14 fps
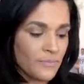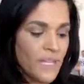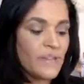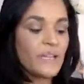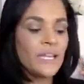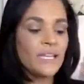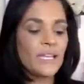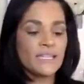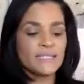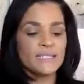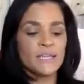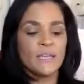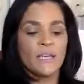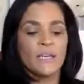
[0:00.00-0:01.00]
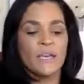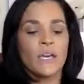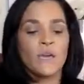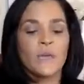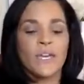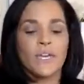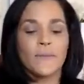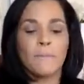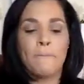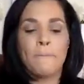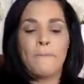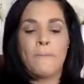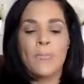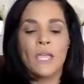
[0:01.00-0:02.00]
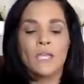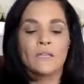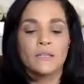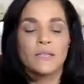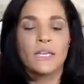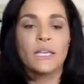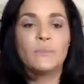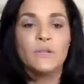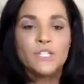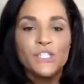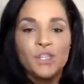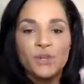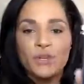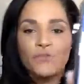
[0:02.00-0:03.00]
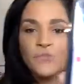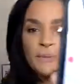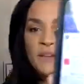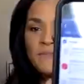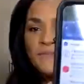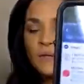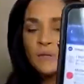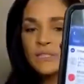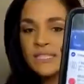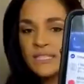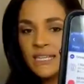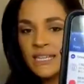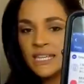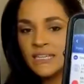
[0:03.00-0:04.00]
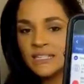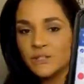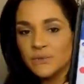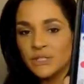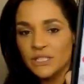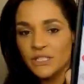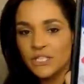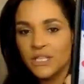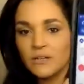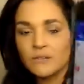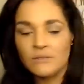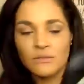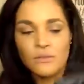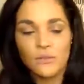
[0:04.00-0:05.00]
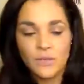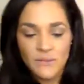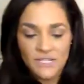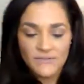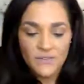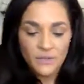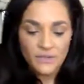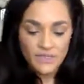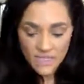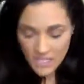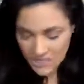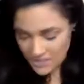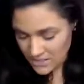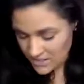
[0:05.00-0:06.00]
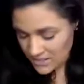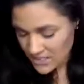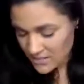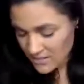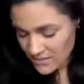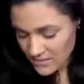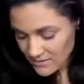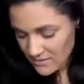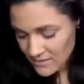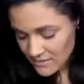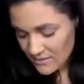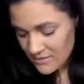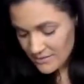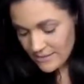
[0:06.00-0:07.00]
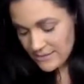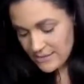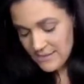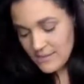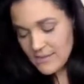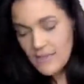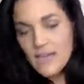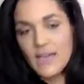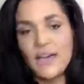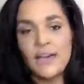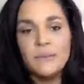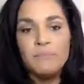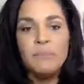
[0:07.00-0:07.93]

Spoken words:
Okay, yes. Okay. And I'm going to show you from my phone since I can't screen share. Hold on, my phone is kind of dirty. I had